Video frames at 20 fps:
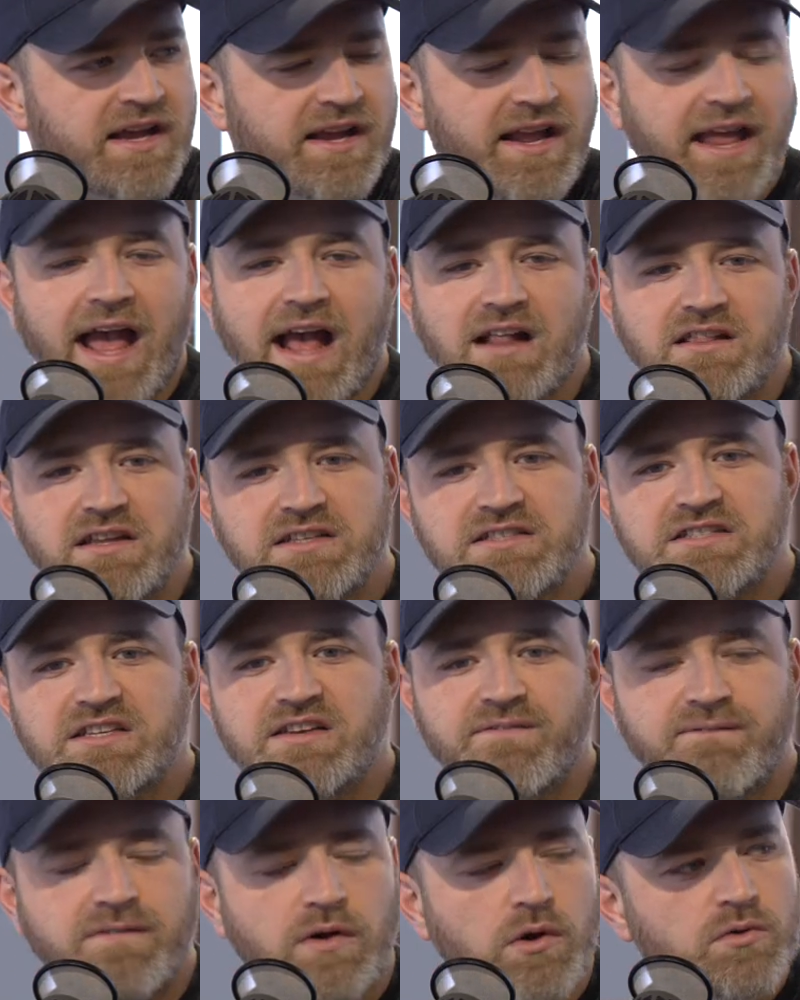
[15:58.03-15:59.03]
Galaxy
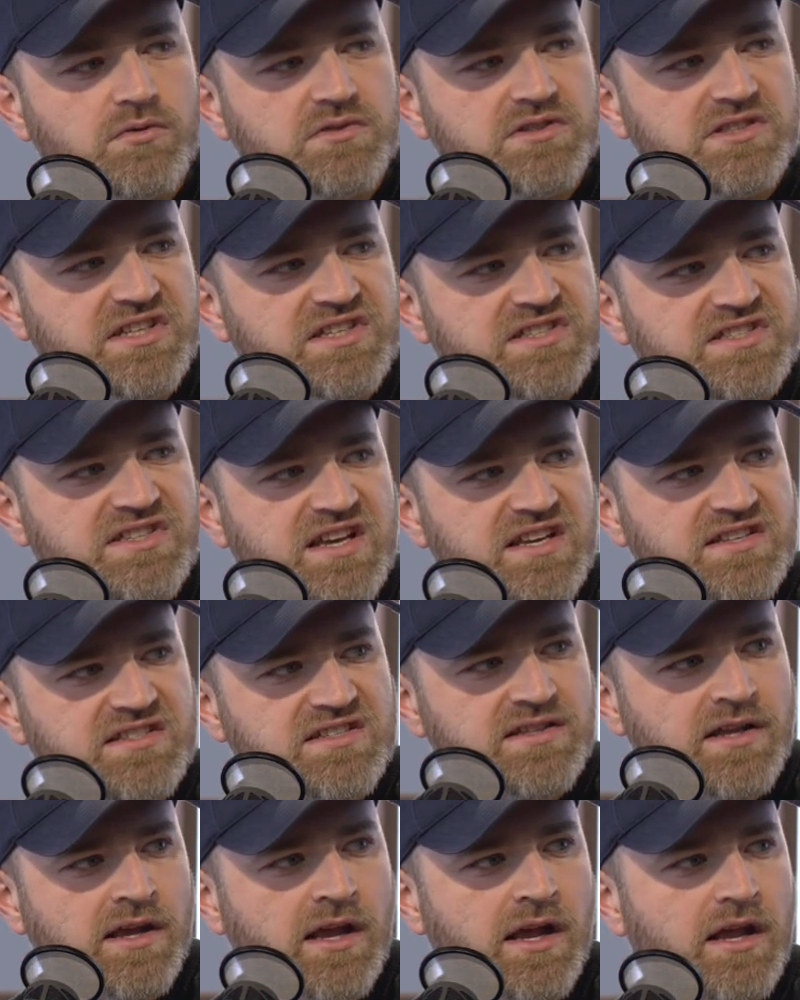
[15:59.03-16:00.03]
Folds
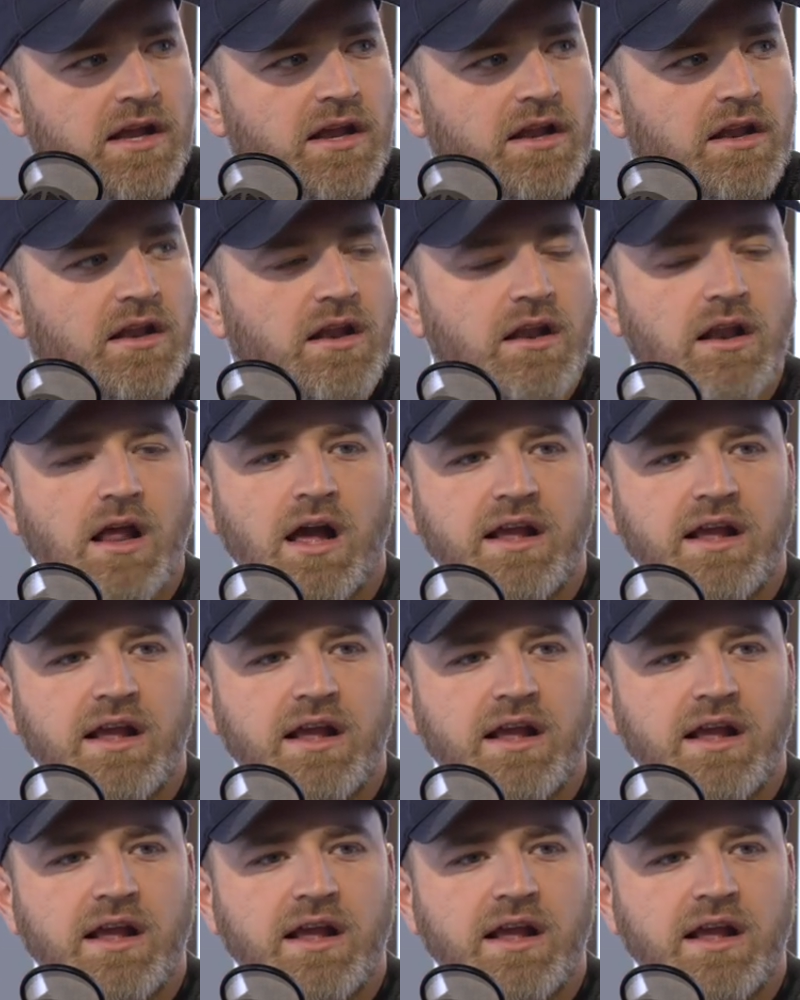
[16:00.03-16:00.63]
exist. I hear you. Uh,